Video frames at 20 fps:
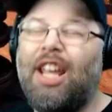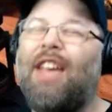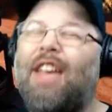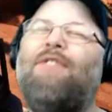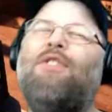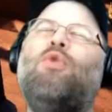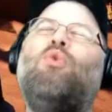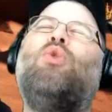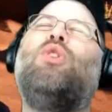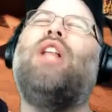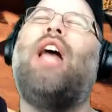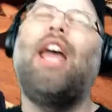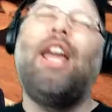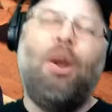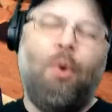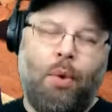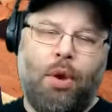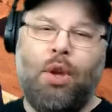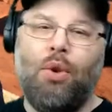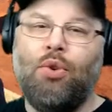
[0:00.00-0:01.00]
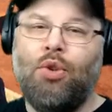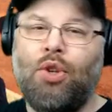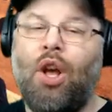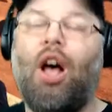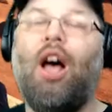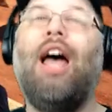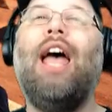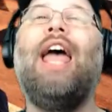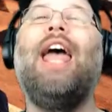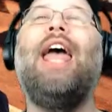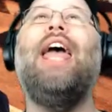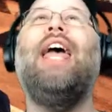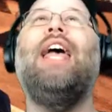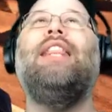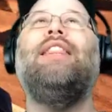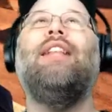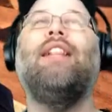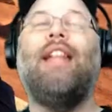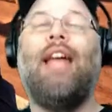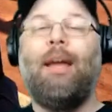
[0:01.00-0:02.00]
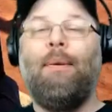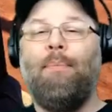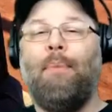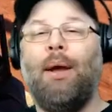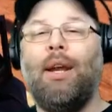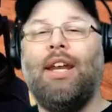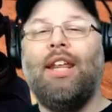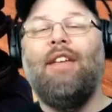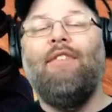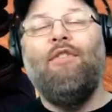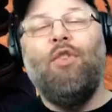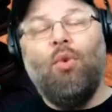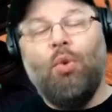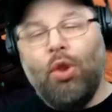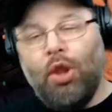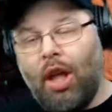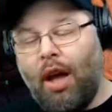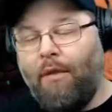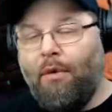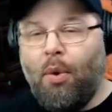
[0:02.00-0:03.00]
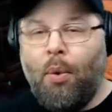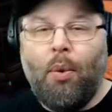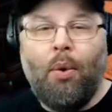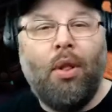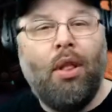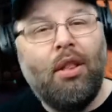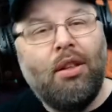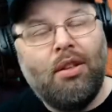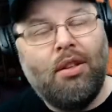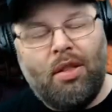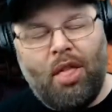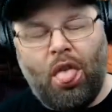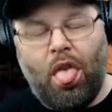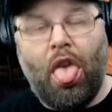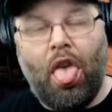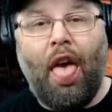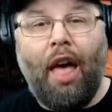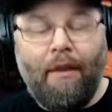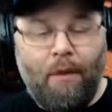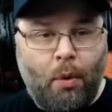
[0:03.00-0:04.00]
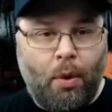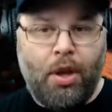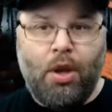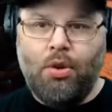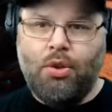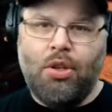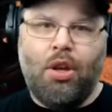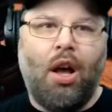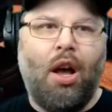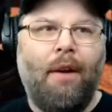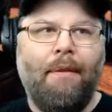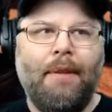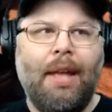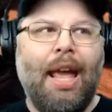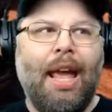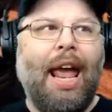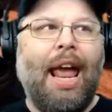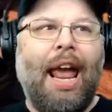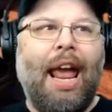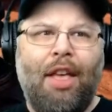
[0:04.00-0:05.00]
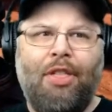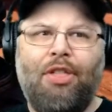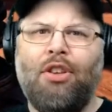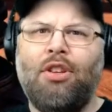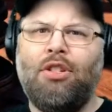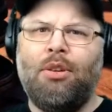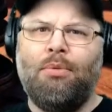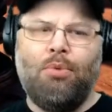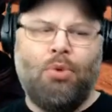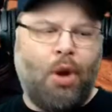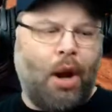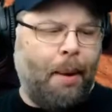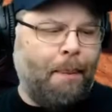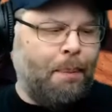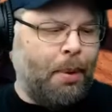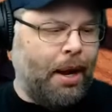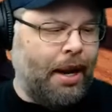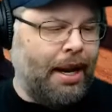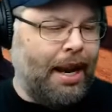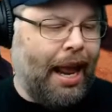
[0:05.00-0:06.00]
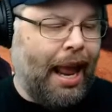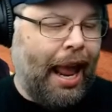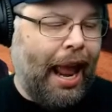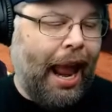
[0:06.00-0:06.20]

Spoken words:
If you like what you saw, hit the like button. If you love what you saw, hit the subscribe button.